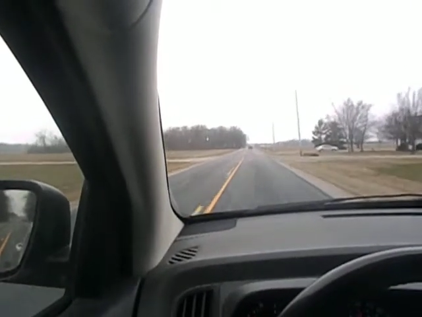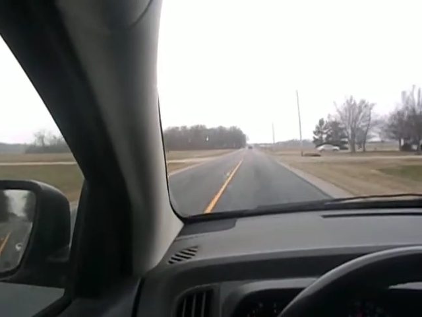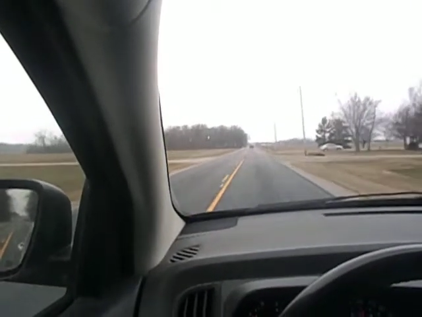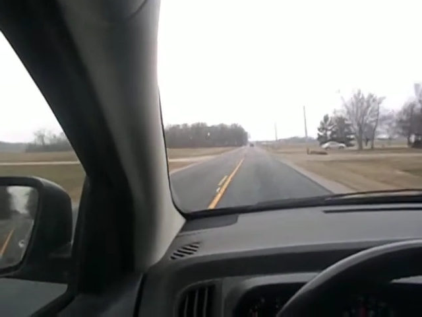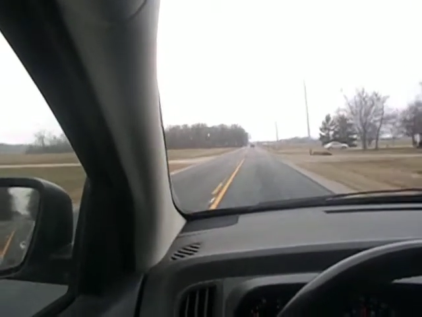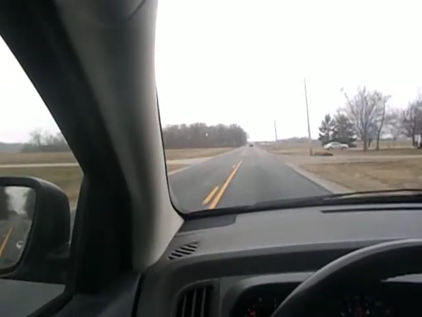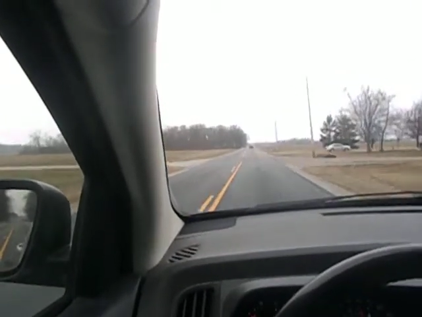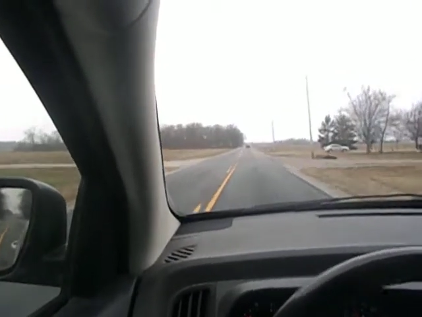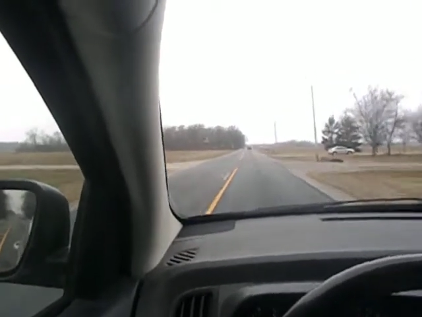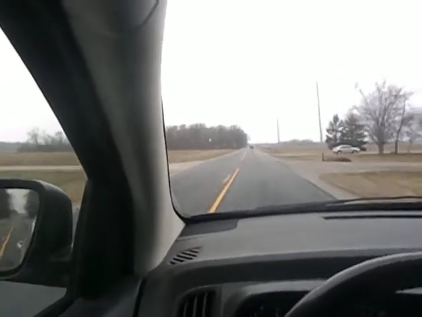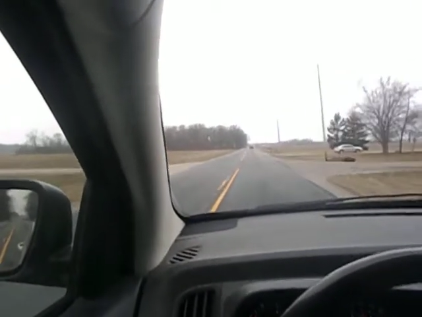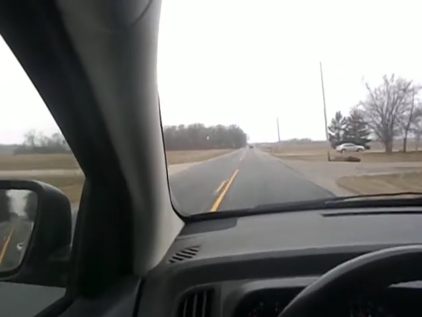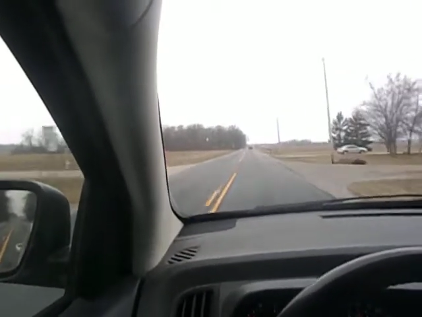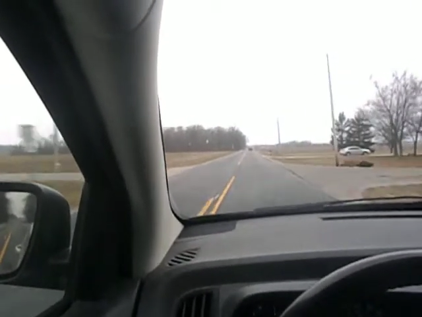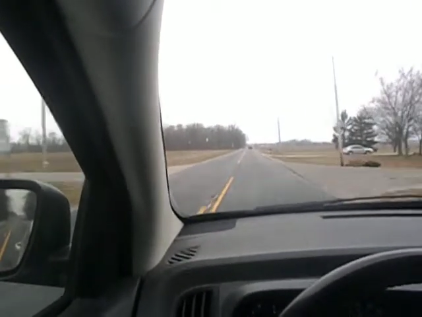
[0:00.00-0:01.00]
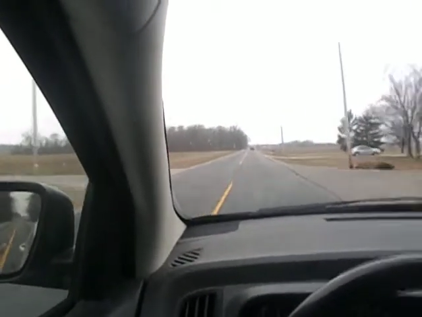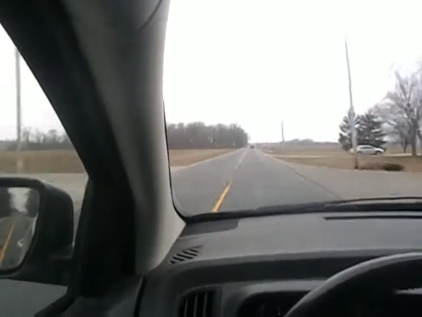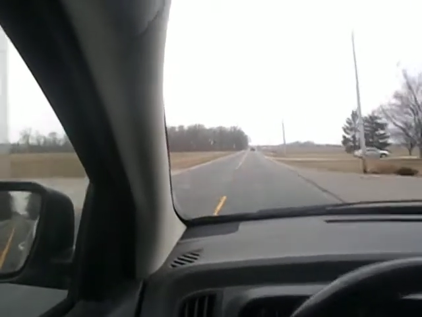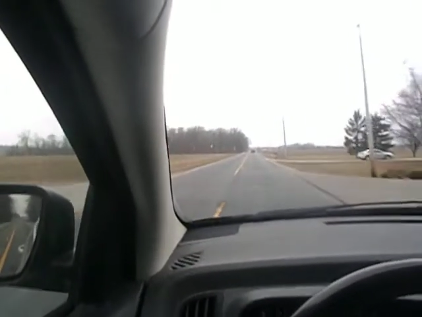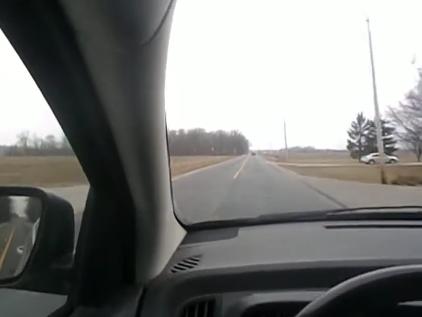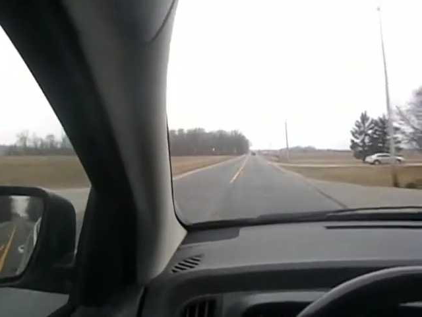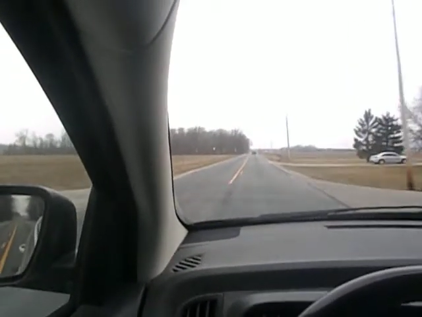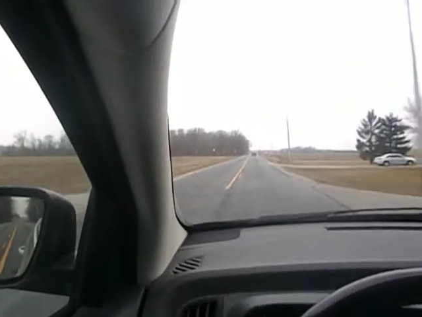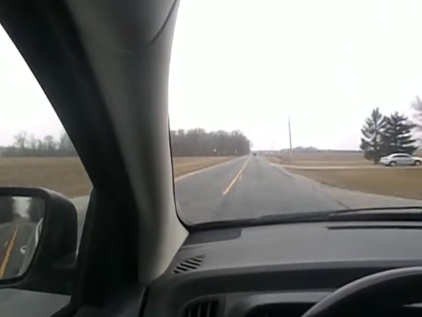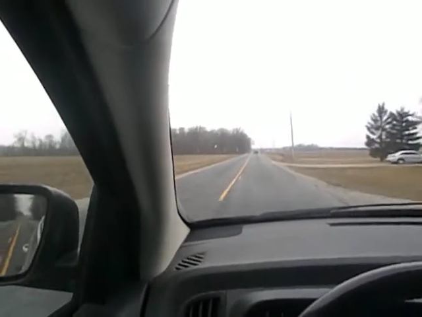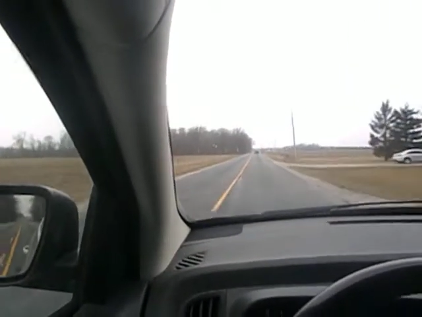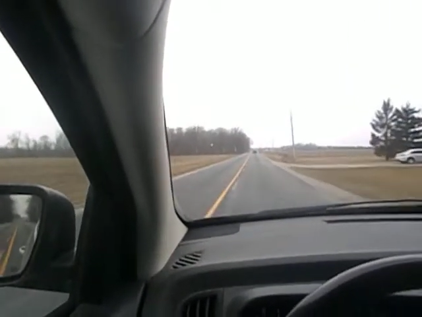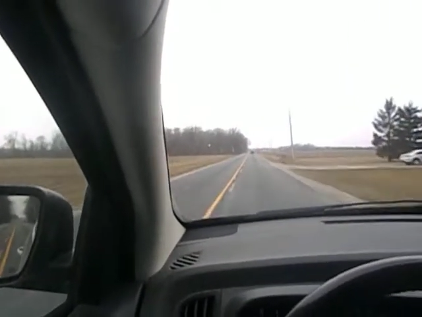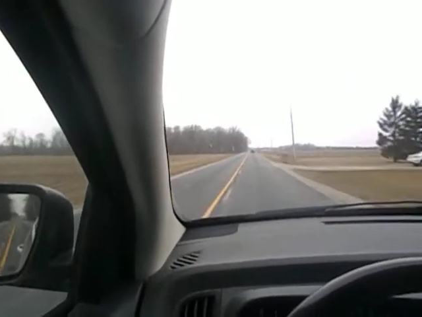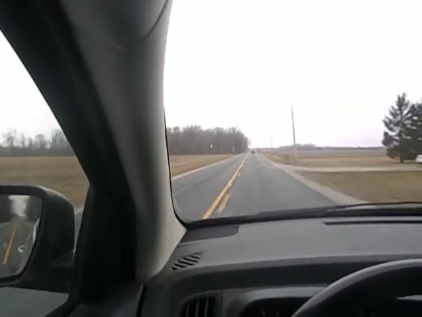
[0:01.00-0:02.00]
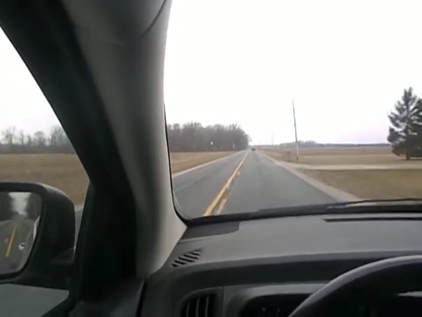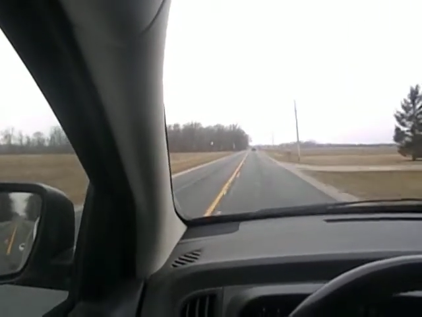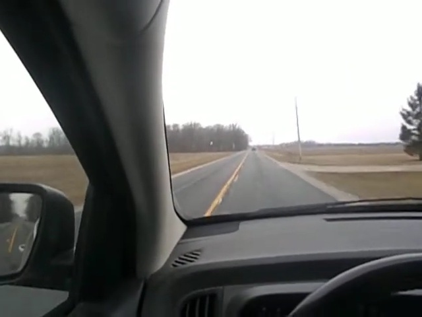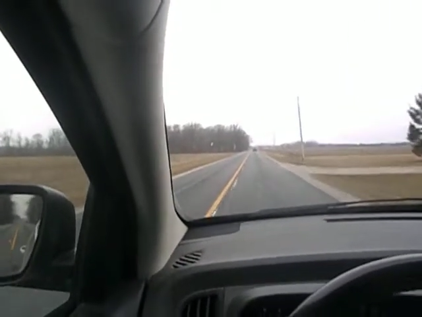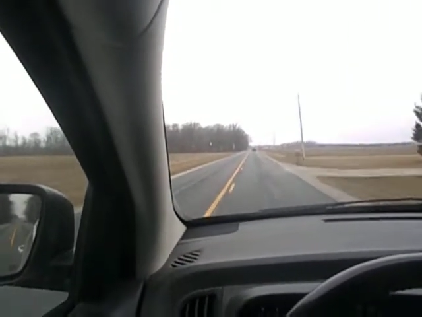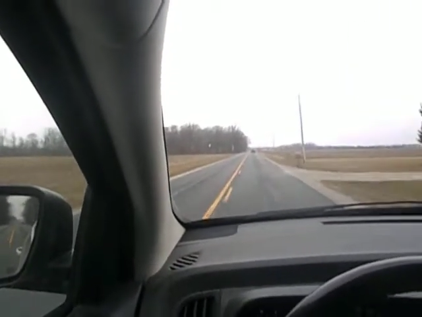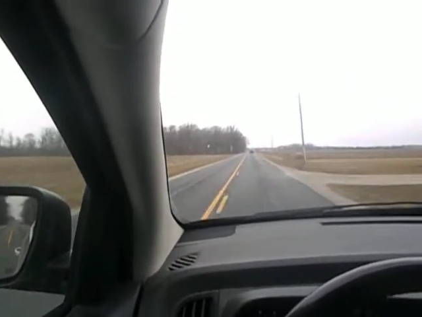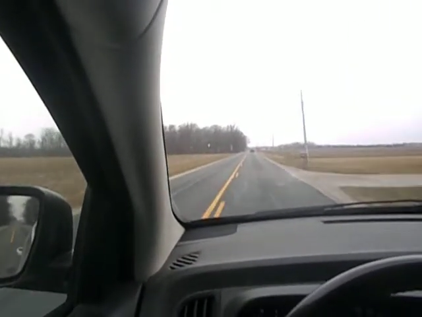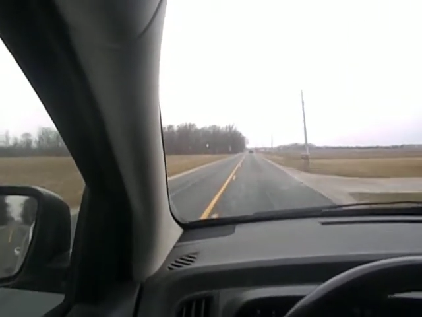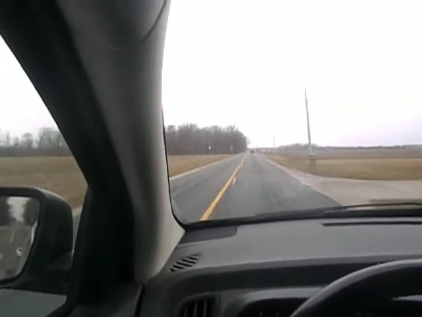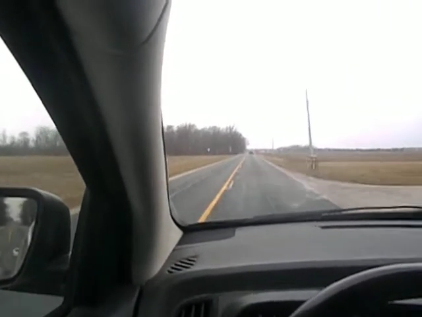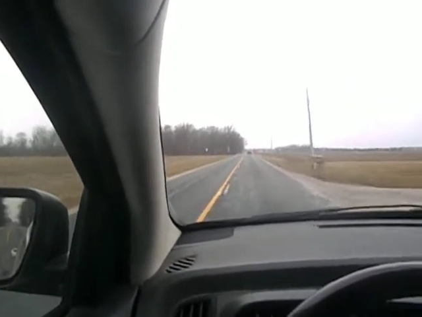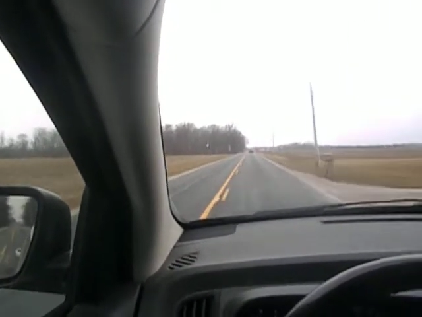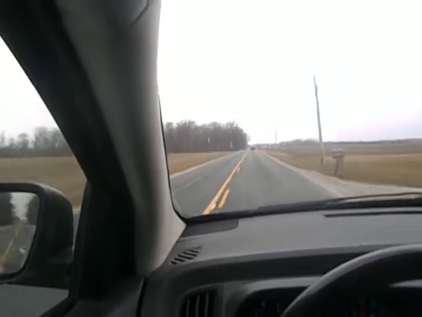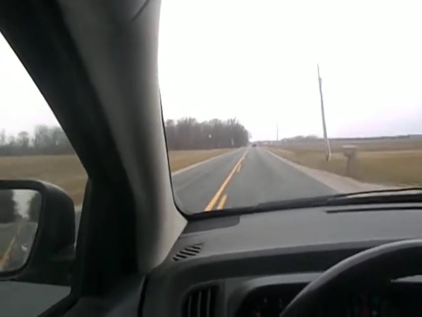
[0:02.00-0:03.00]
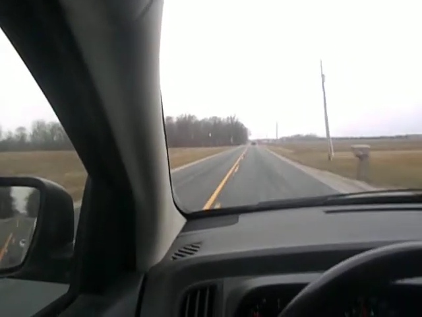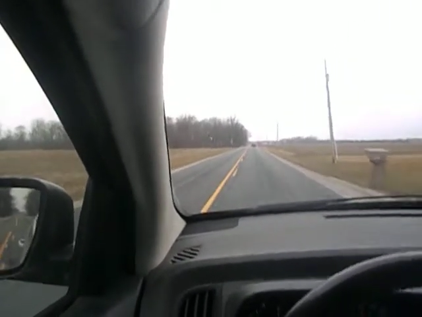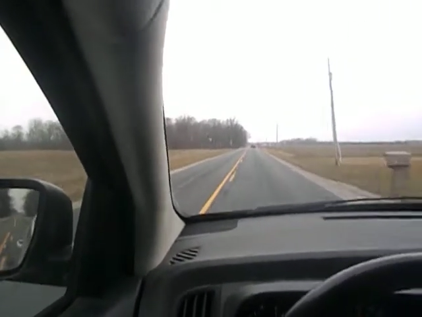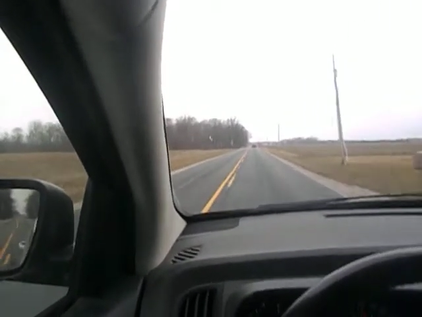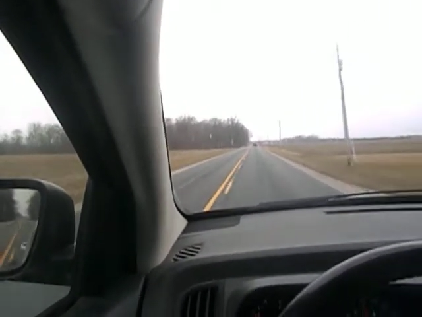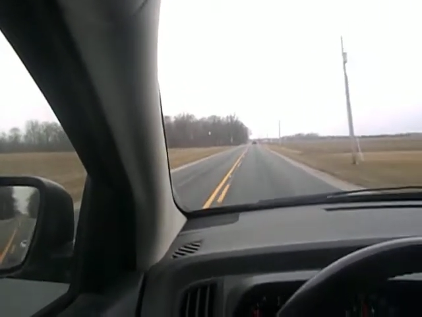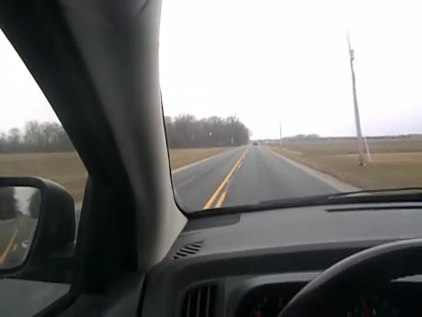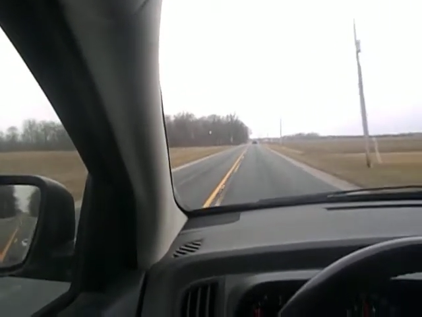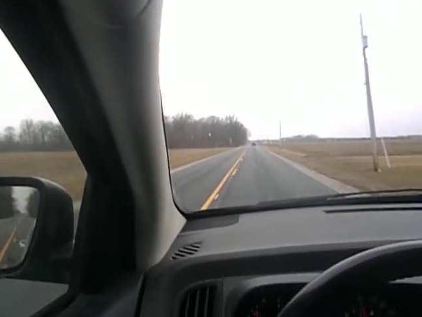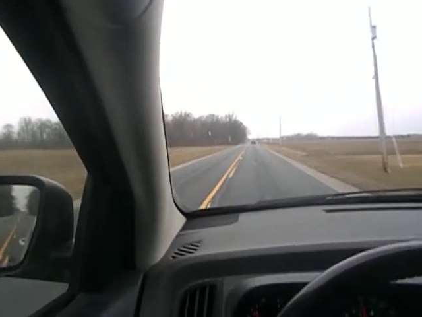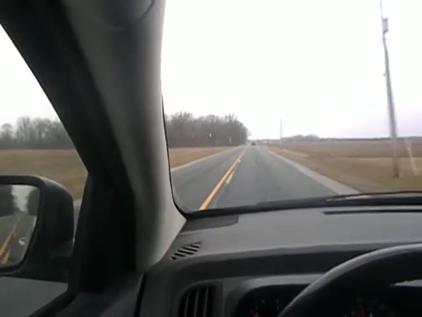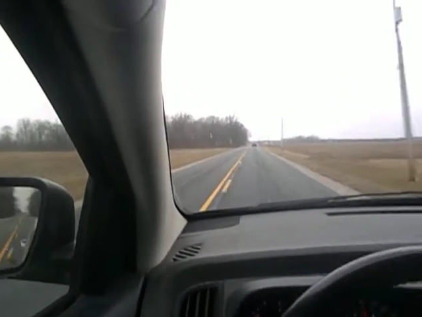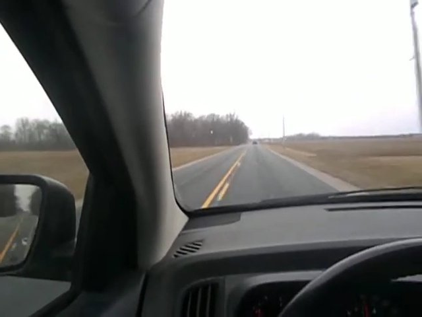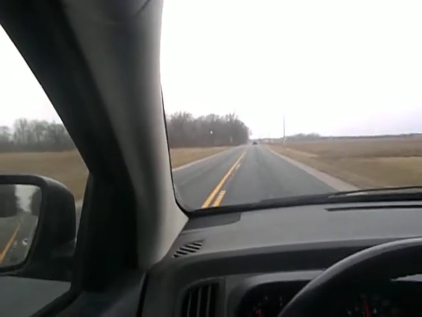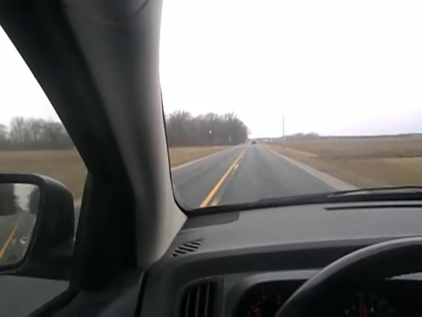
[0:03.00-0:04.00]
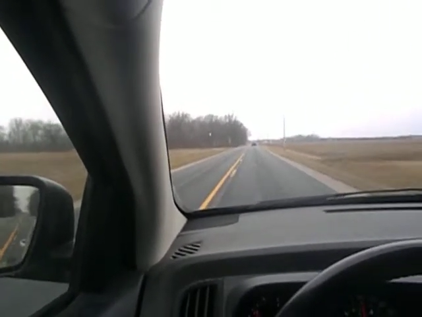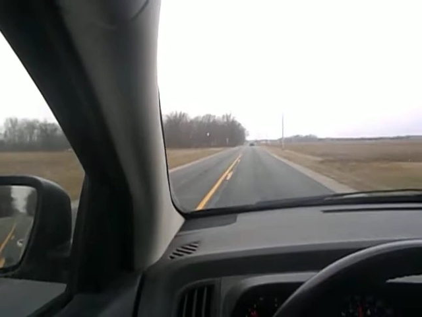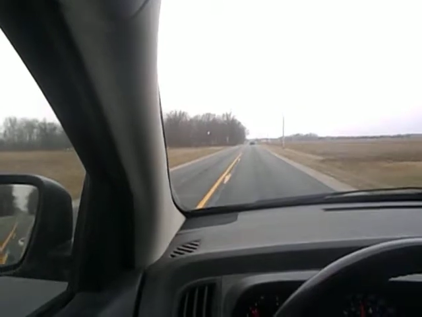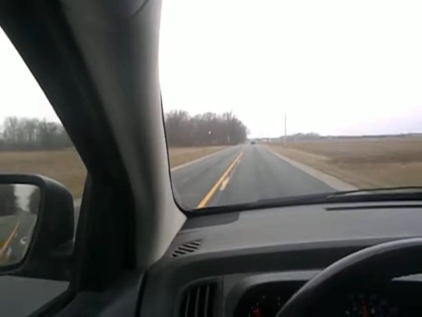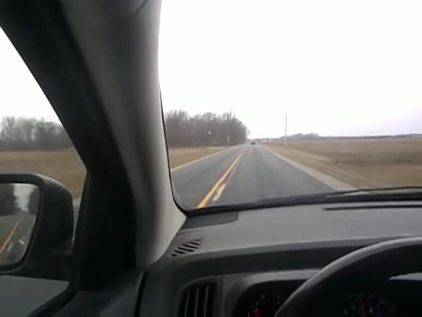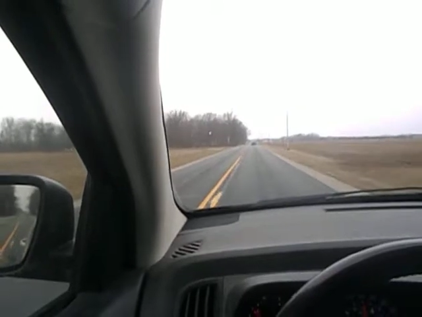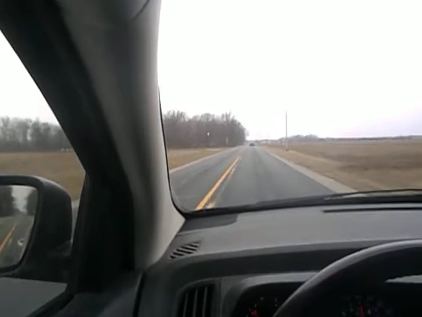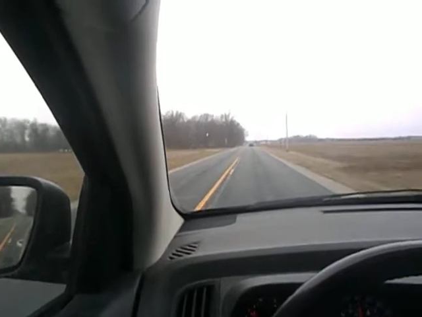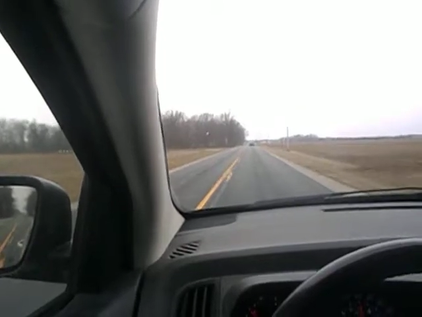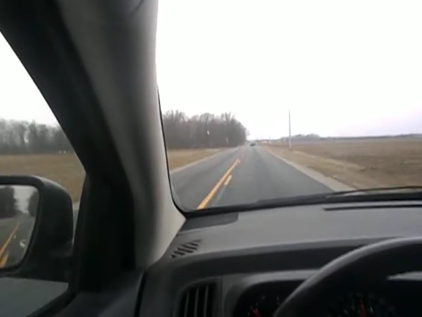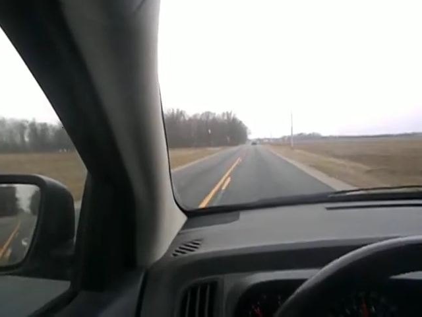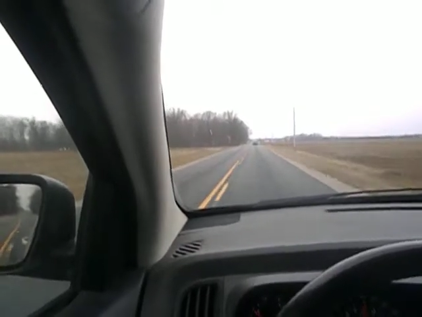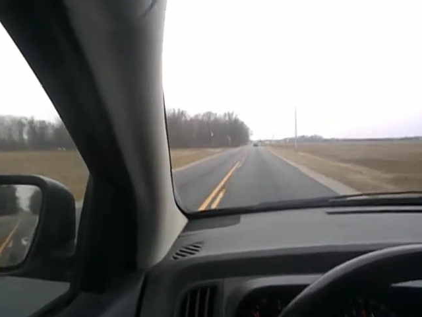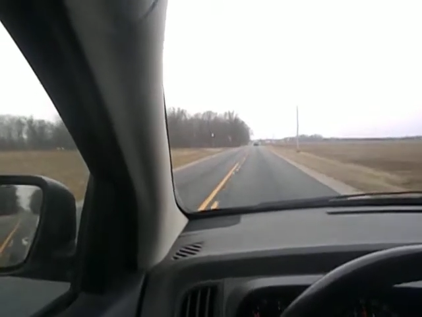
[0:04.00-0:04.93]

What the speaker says: [unreadable: no face in view]